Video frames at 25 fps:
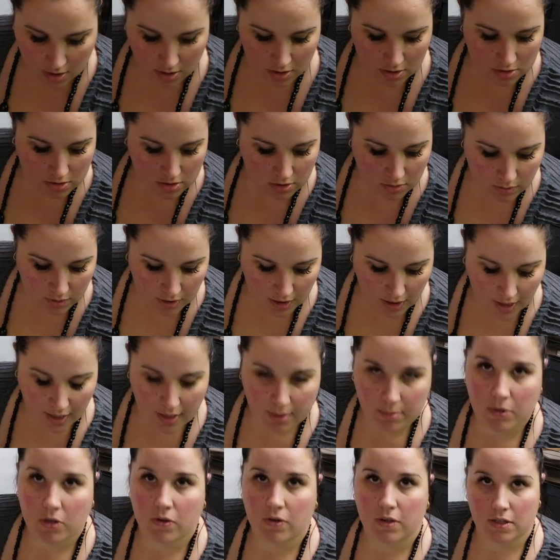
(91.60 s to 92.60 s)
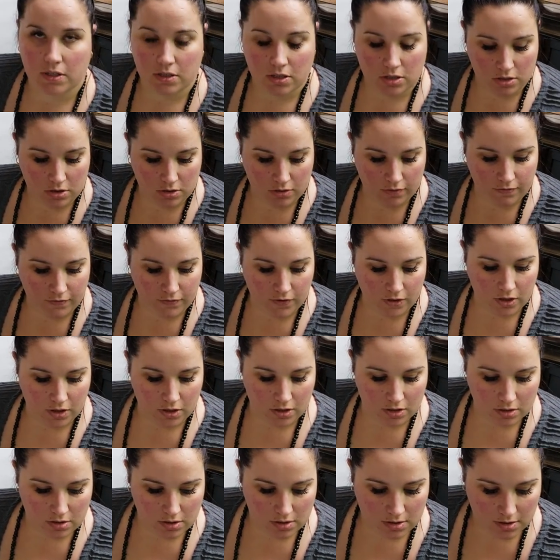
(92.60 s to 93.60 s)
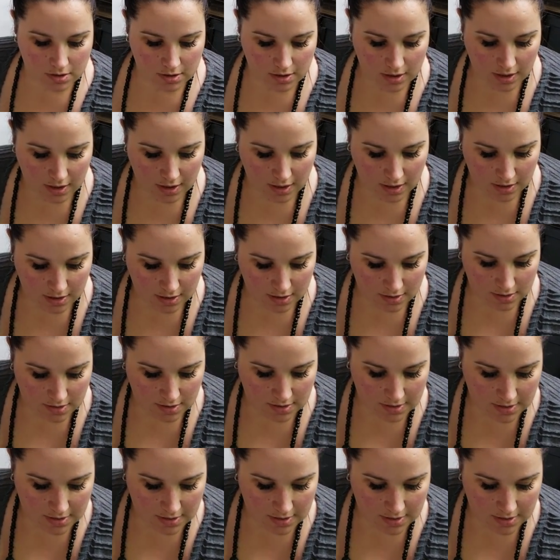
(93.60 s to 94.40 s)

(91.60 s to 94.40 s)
So what I'm going to do first is